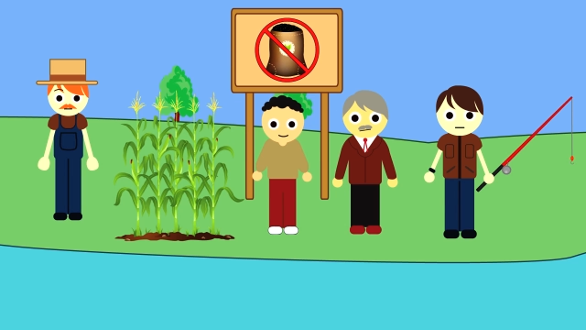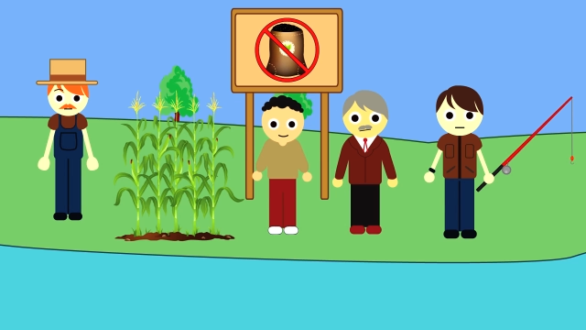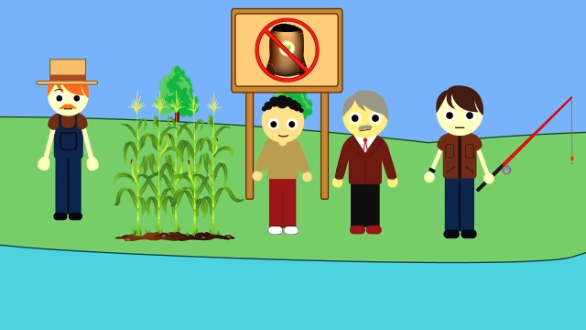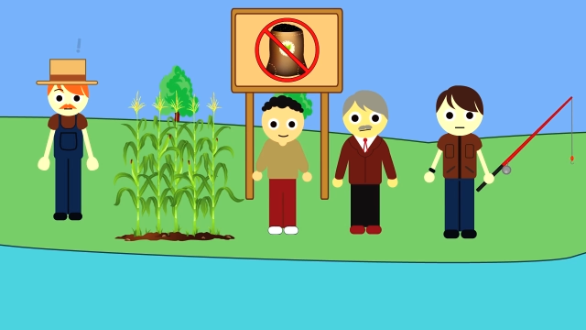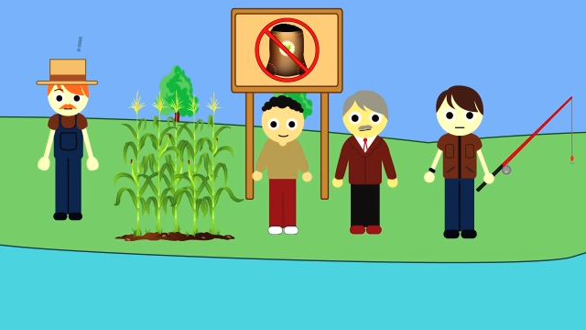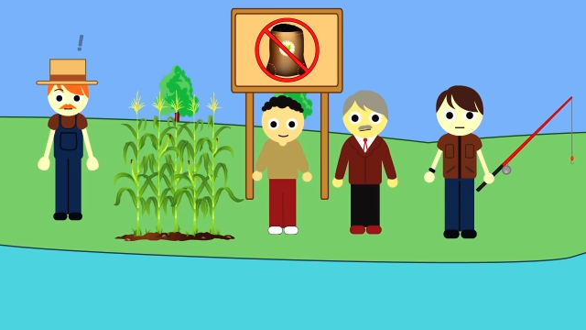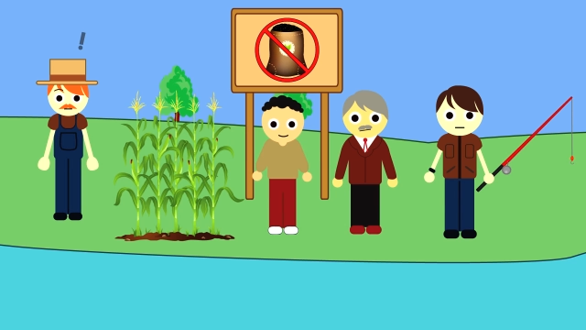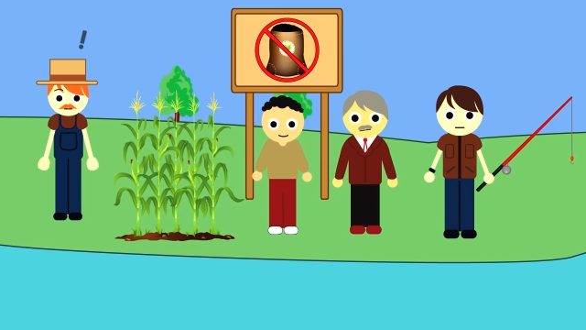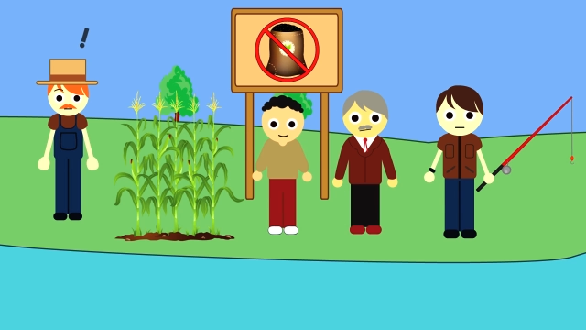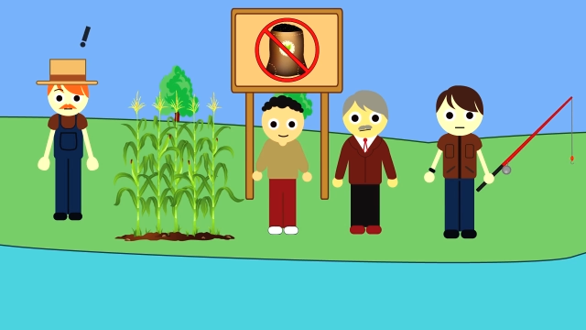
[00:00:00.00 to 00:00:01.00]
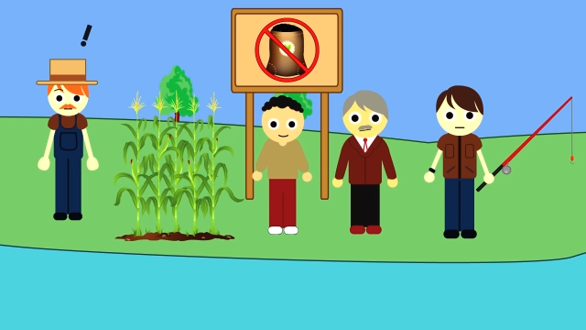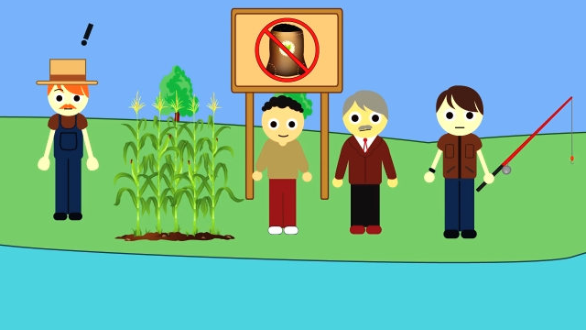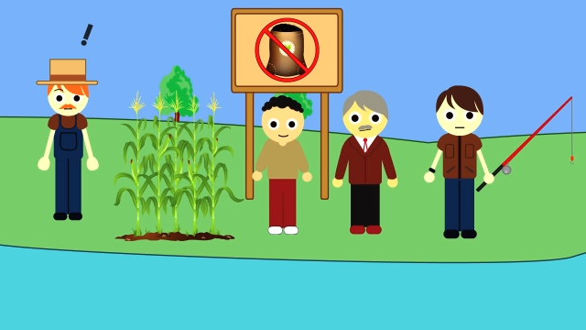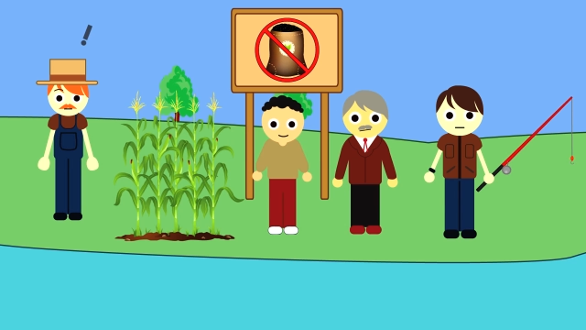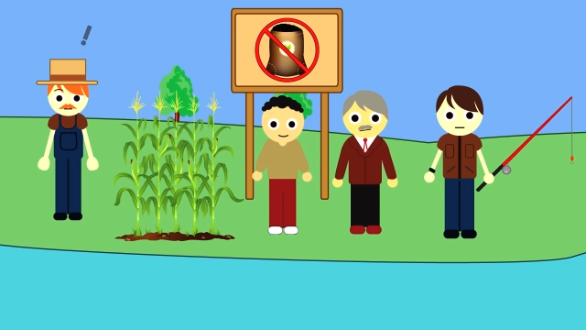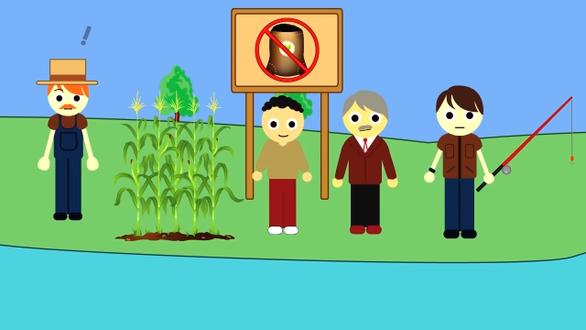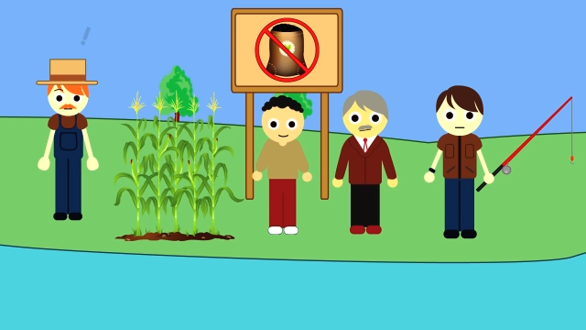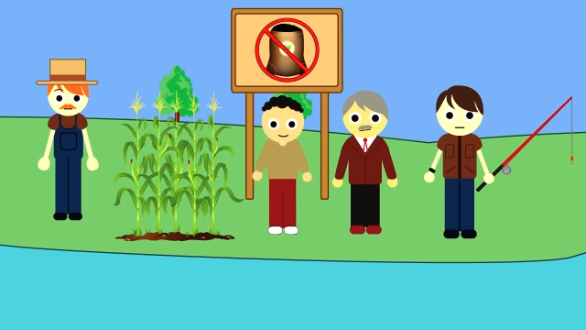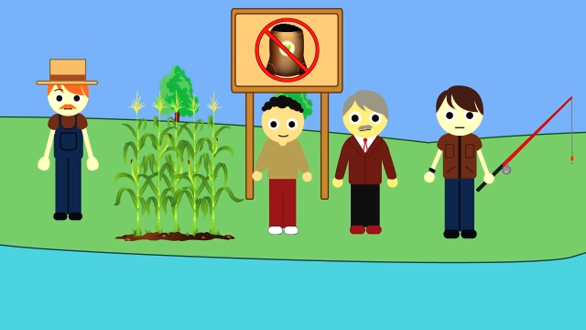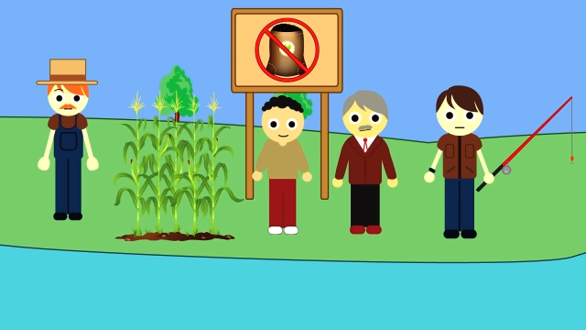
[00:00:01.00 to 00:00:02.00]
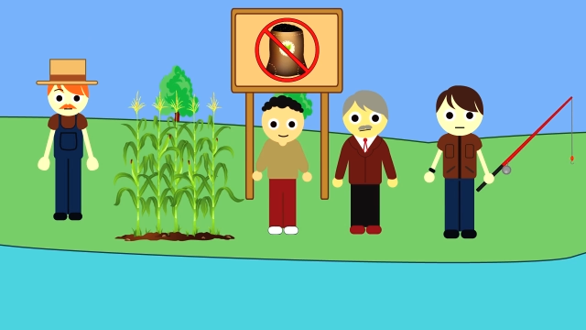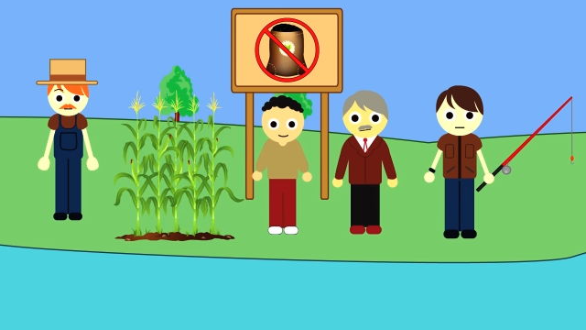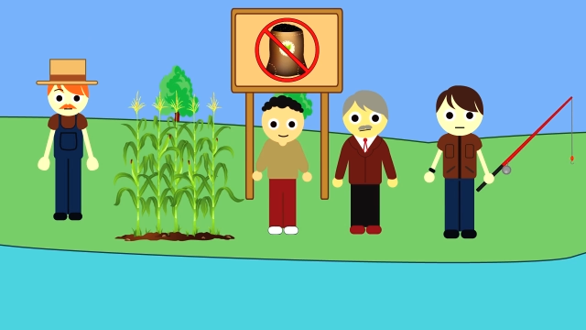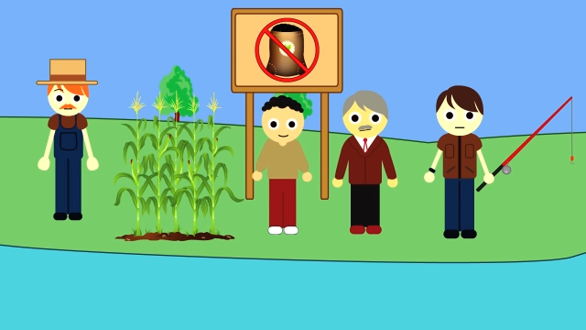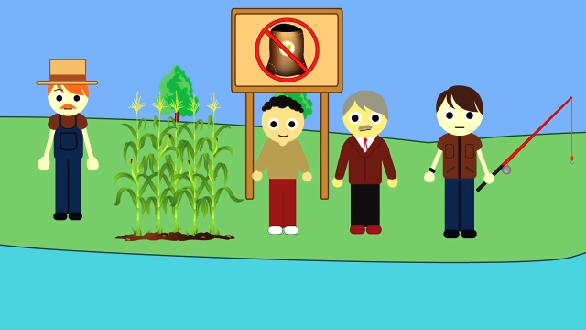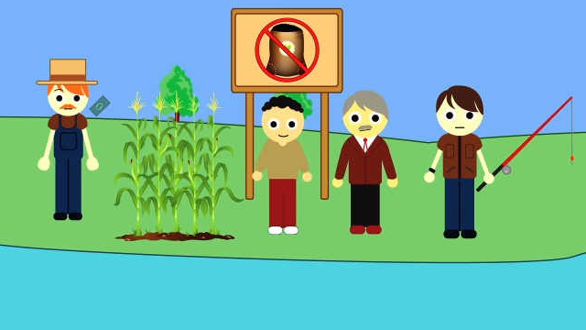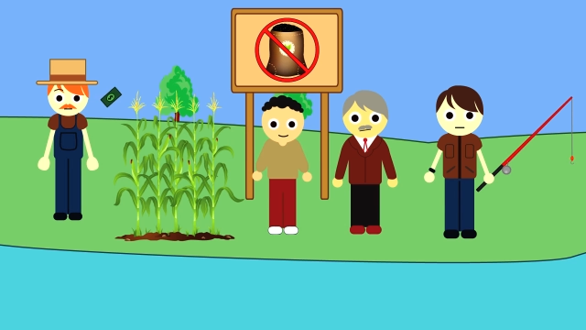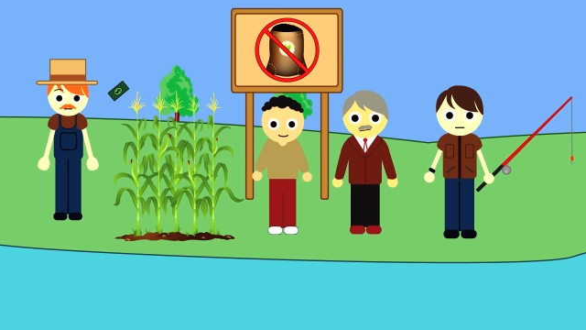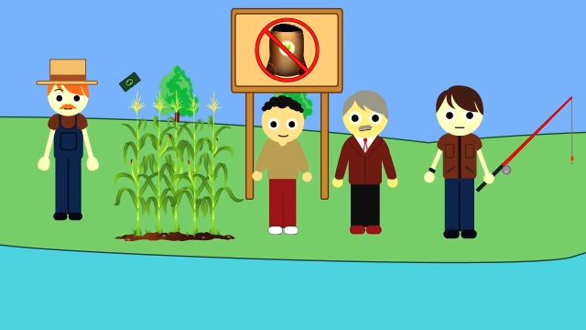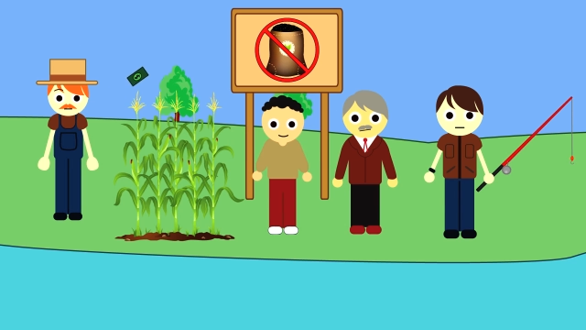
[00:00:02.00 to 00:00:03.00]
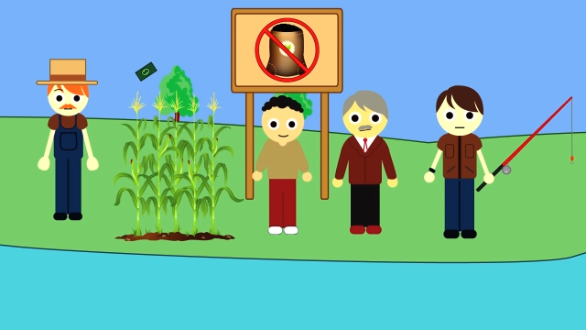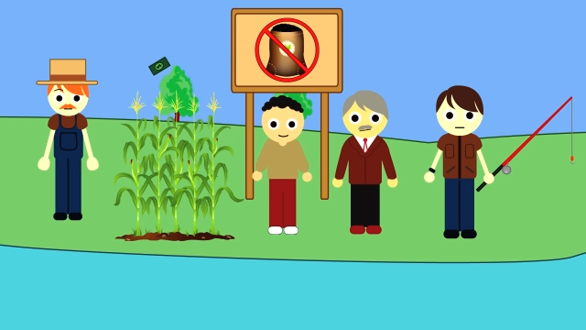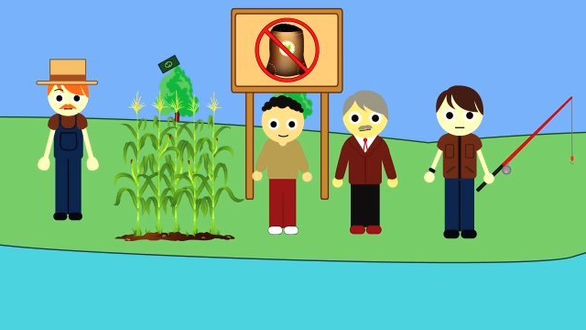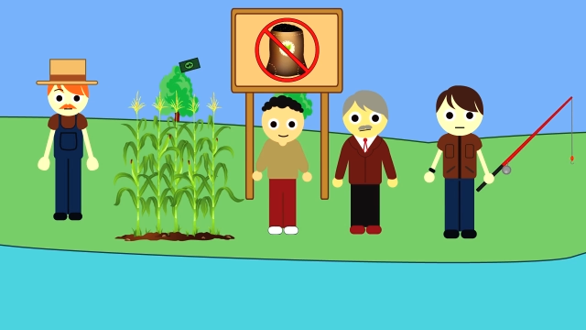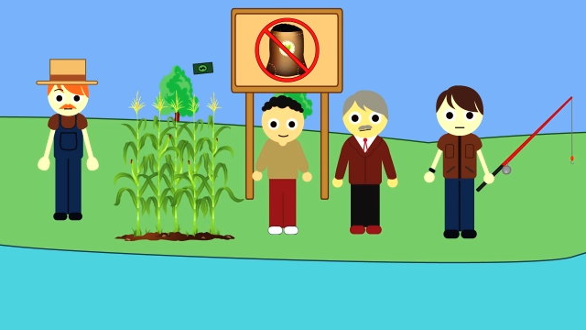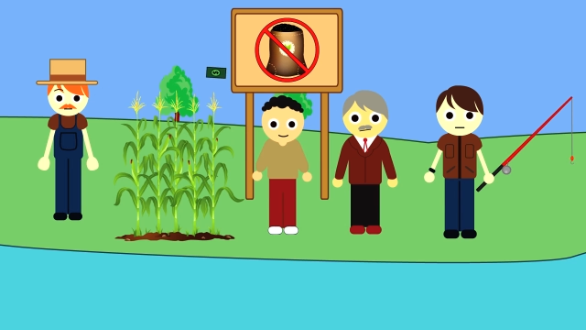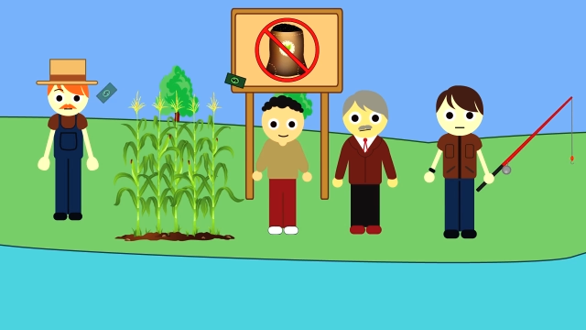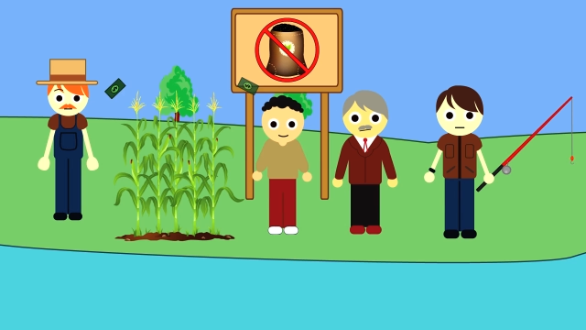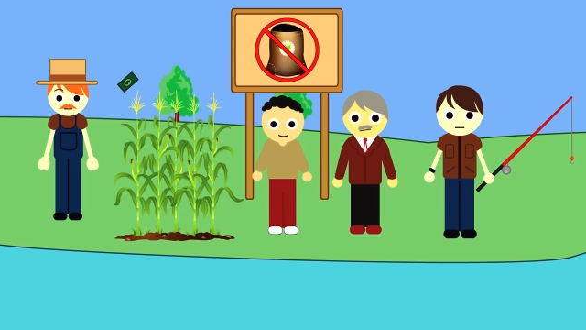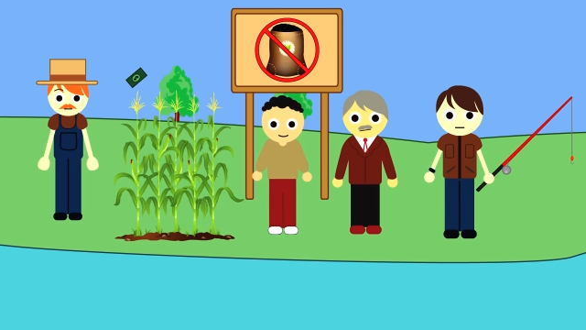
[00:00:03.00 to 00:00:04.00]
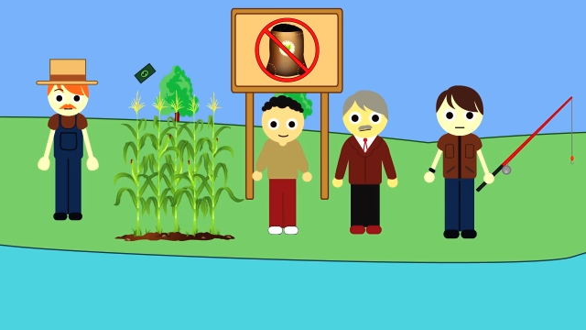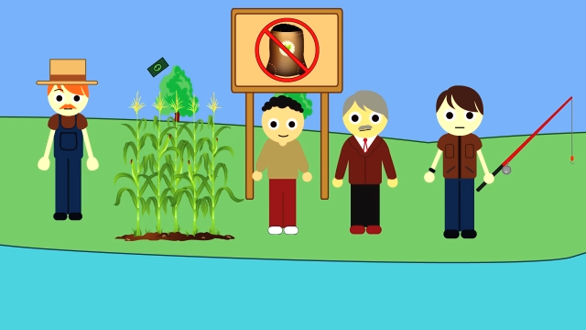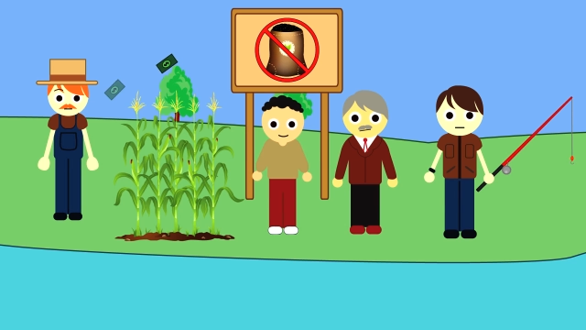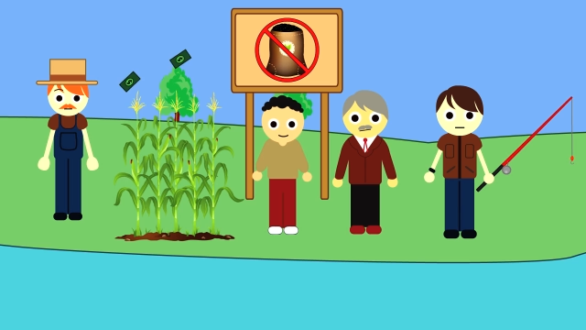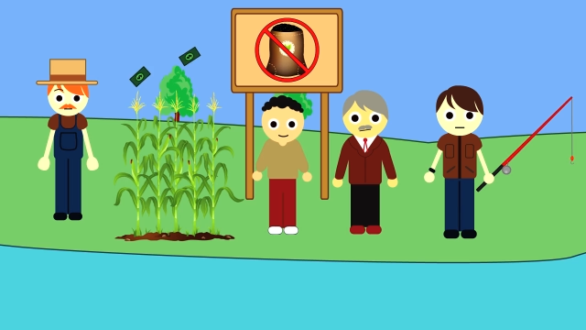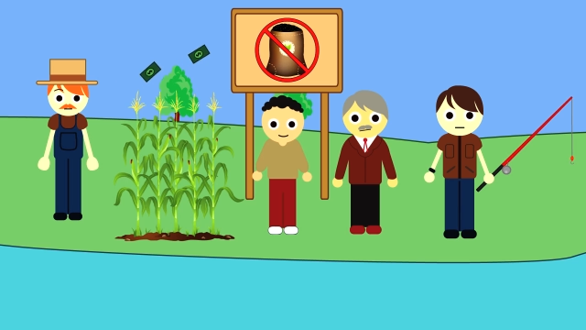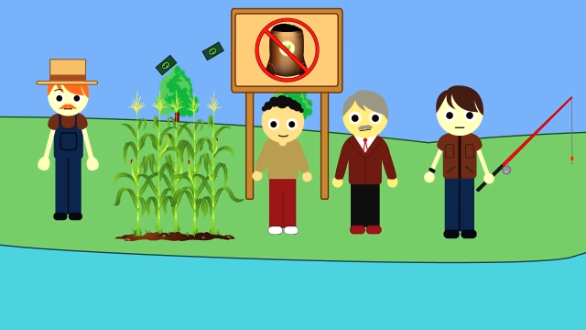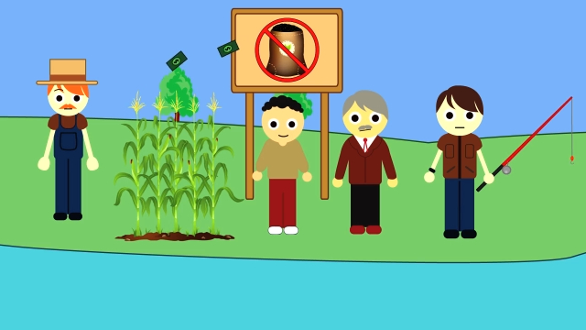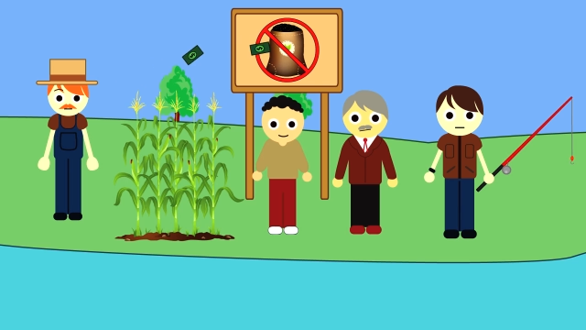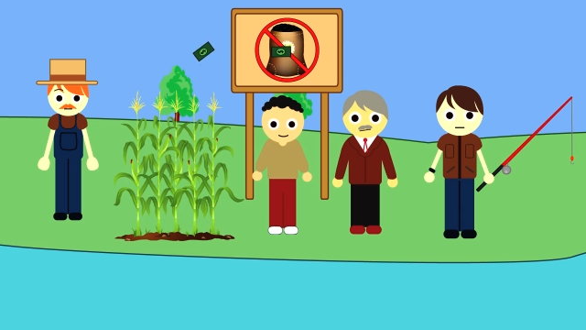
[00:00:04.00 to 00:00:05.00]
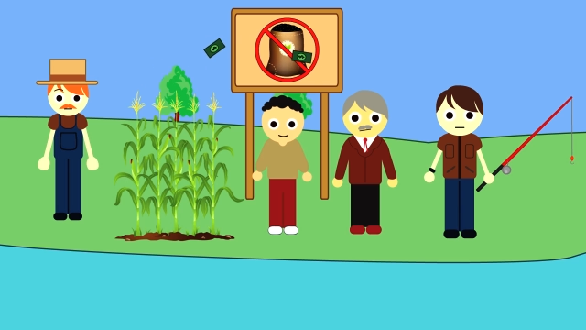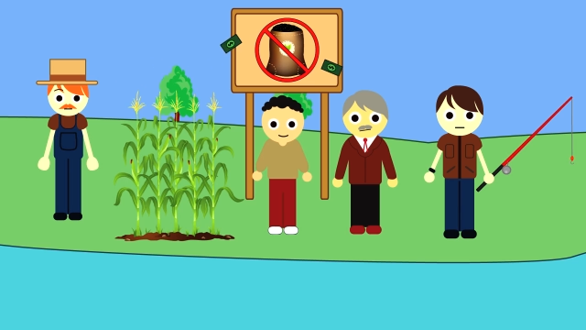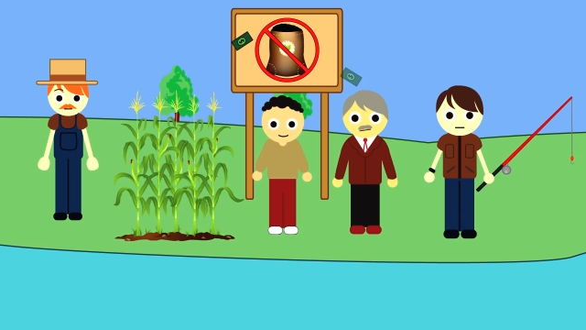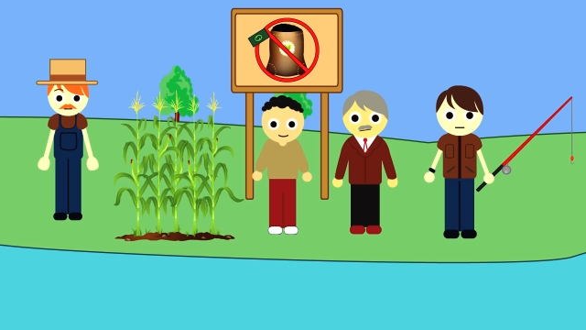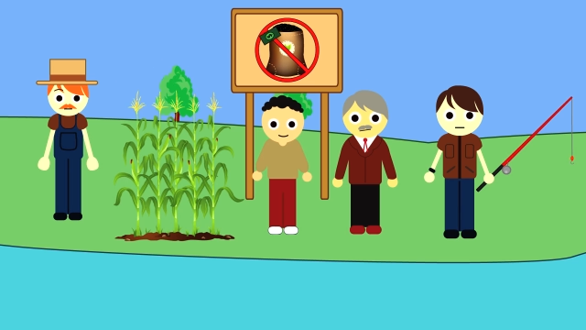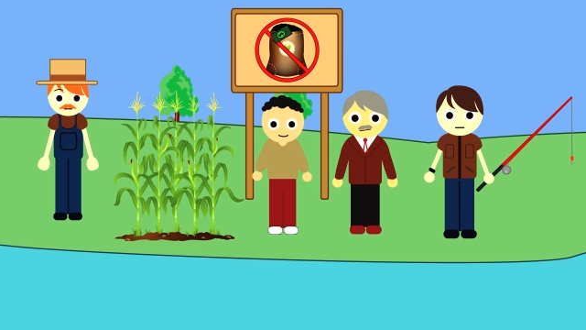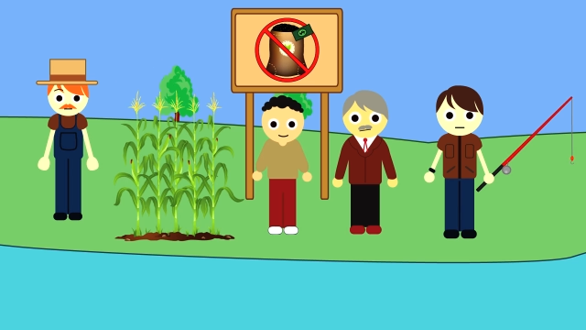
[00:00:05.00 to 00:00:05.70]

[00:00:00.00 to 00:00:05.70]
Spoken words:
No face is visible, so there are no lips to read.